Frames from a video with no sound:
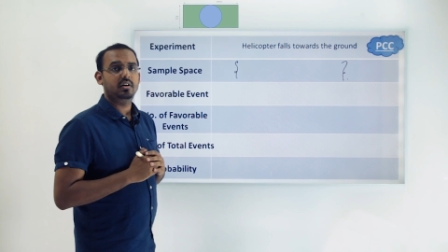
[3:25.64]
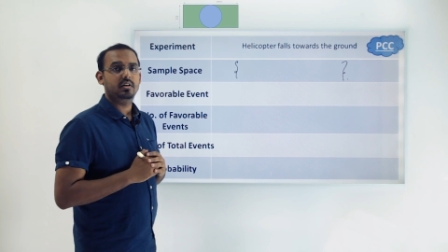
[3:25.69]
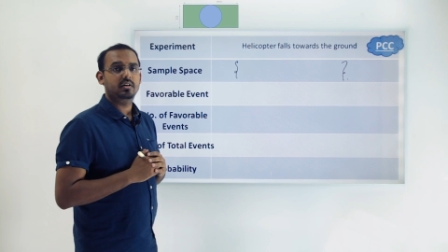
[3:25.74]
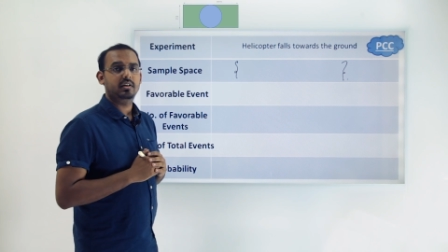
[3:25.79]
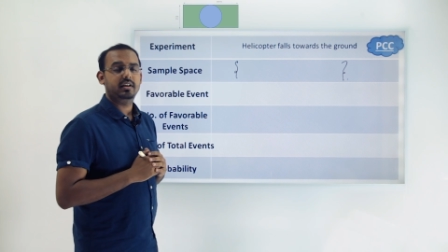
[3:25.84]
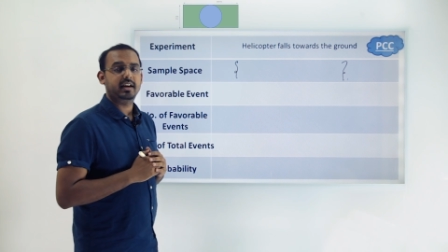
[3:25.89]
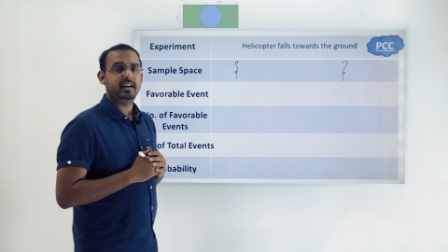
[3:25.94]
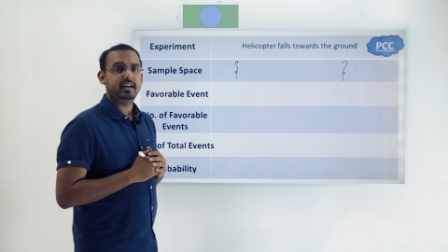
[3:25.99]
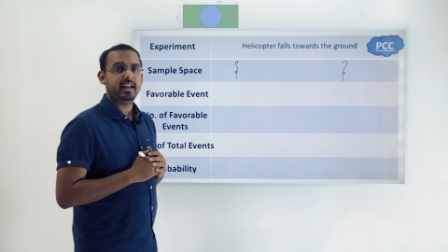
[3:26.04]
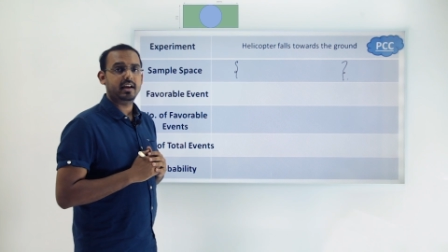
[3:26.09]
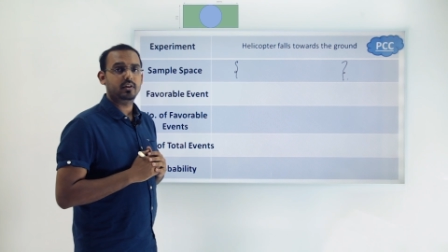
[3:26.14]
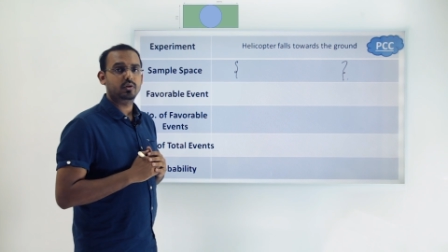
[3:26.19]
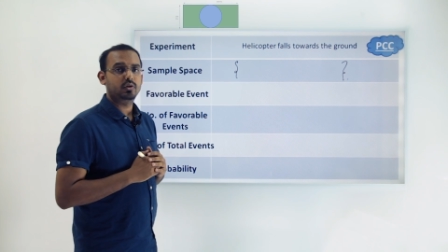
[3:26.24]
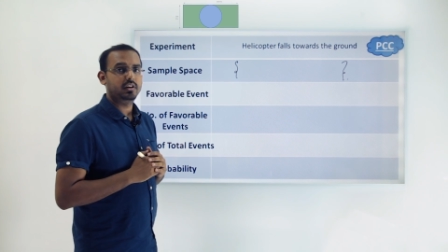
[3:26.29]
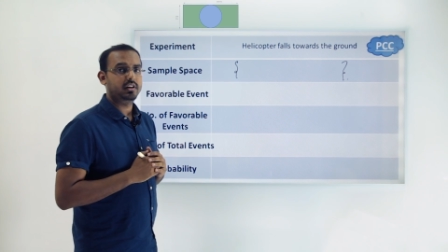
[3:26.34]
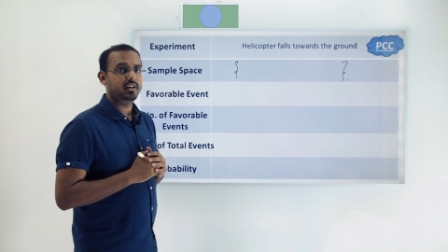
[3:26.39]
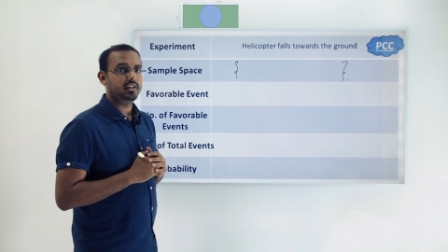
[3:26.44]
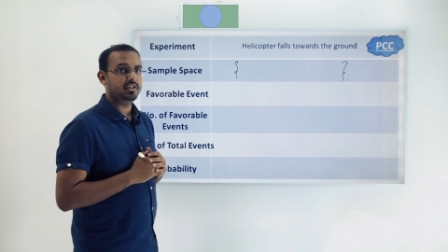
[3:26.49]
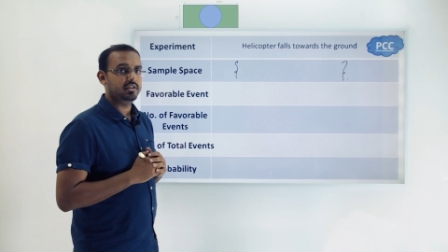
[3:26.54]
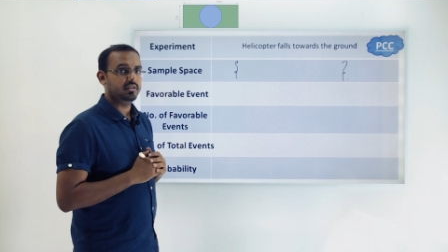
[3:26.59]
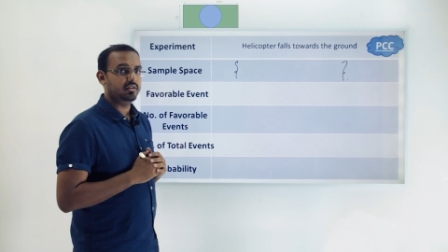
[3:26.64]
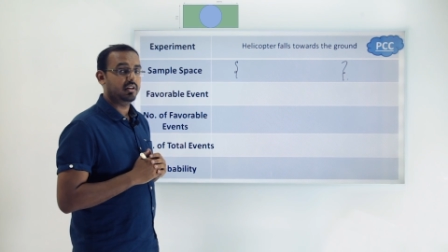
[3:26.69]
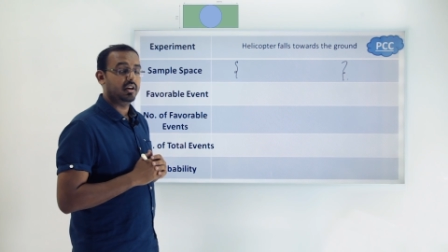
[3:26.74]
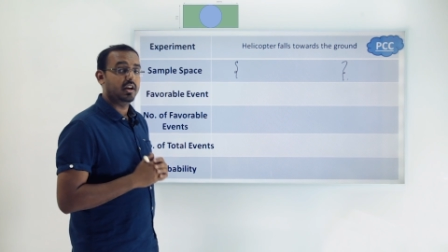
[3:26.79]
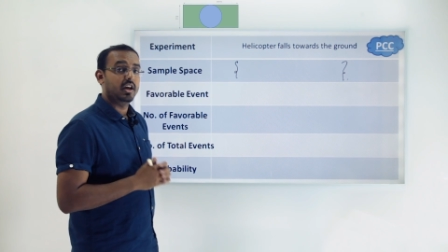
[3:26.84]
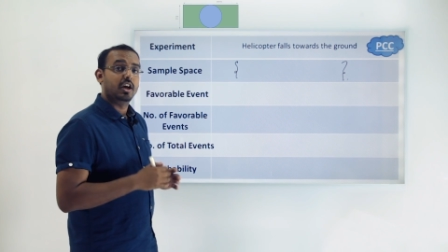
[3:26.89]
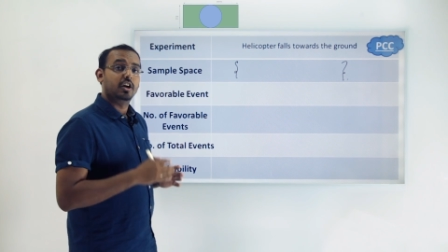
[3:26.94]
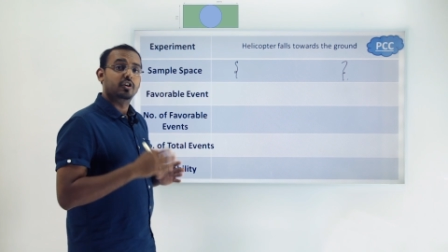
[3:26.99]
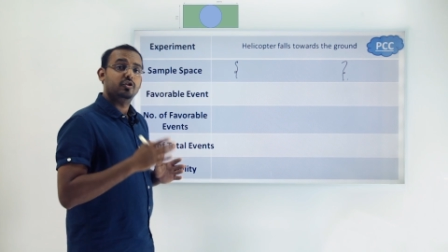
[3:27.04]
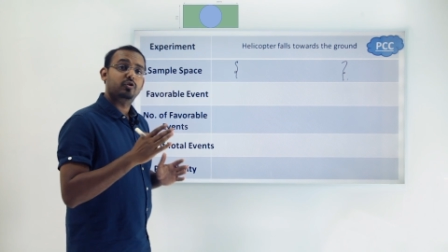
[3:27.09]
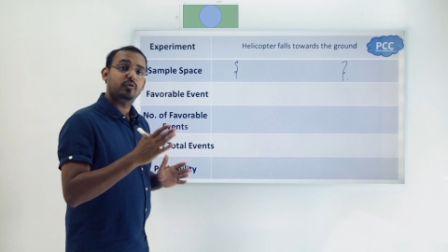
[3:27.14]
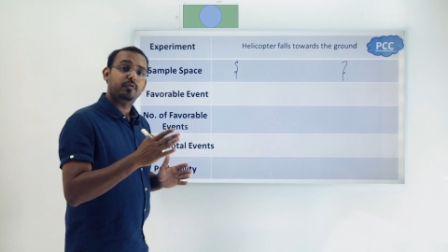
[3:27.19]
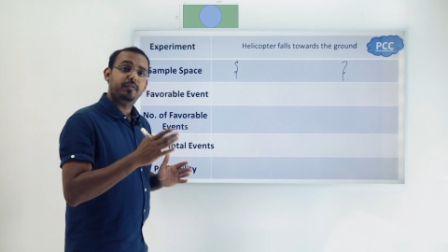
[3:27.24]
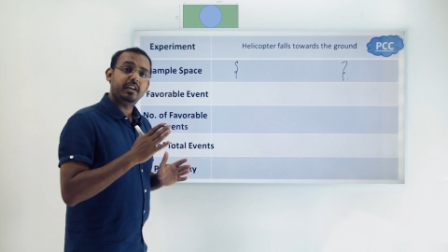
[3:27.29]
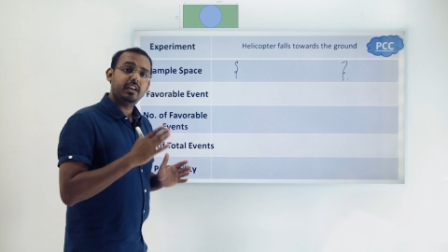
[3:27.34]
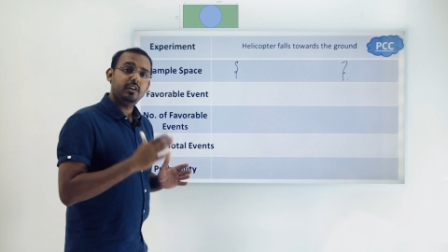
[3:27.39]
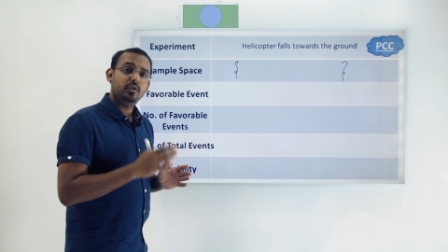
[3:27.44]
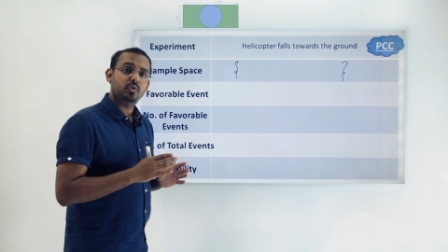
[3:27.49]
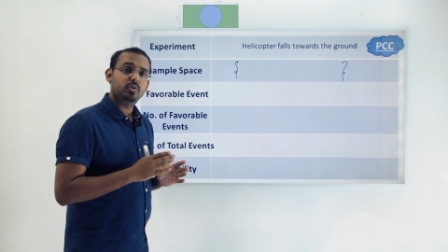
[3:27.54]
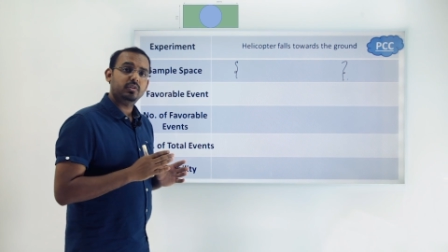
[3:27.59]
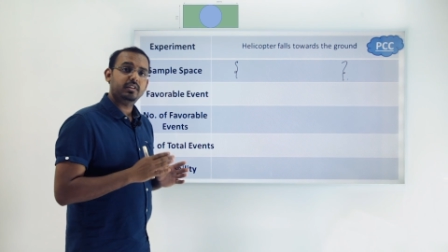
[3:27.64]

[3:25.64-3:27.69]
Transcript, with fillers: rectangular region. So we know